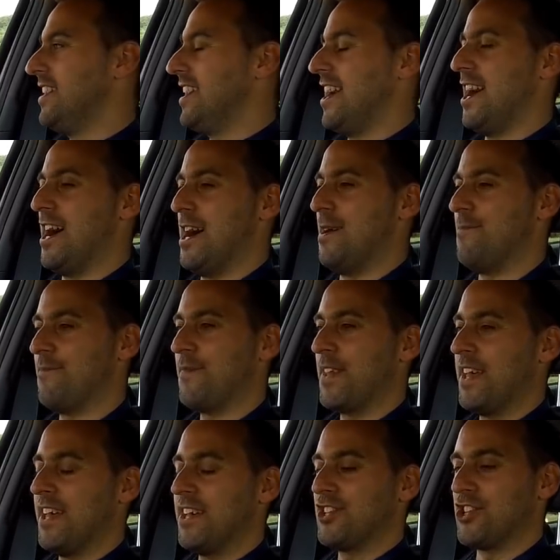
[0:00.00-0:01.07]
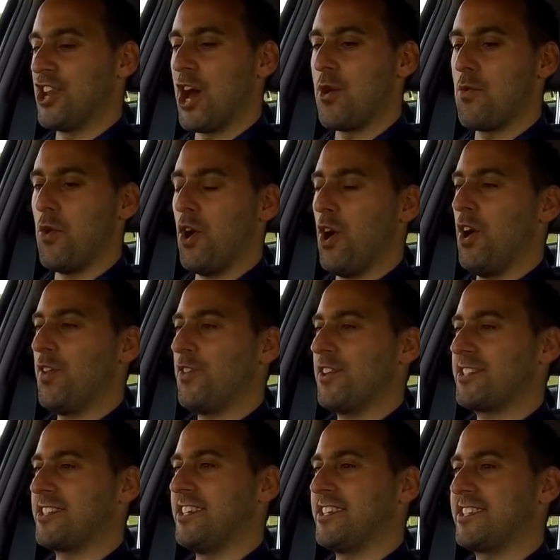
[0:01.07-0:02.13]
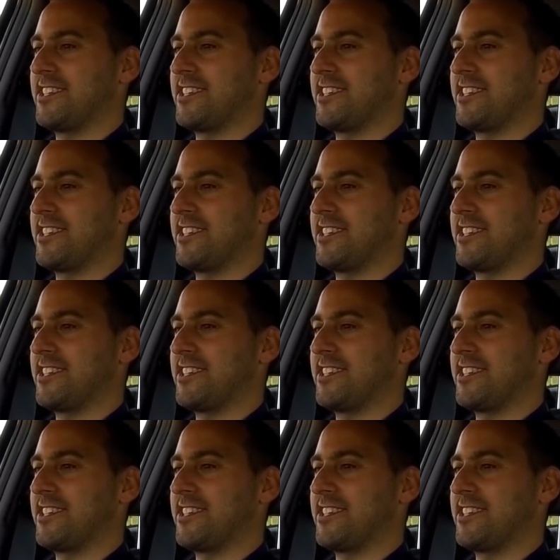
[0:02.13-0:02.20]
Do you know what? It